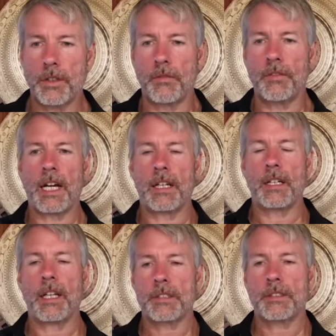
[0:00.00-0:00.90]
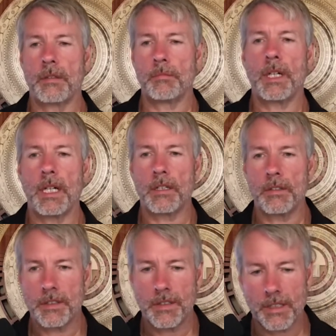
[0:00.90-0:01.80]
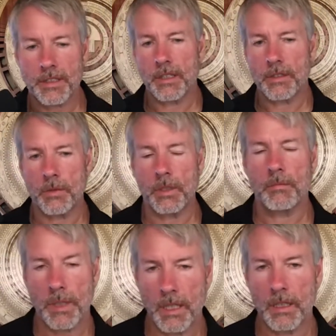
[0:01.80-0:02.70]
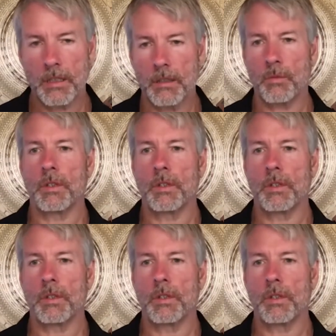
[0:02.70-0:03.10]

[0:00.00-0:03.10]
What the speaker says: of that next empire, the successor empire,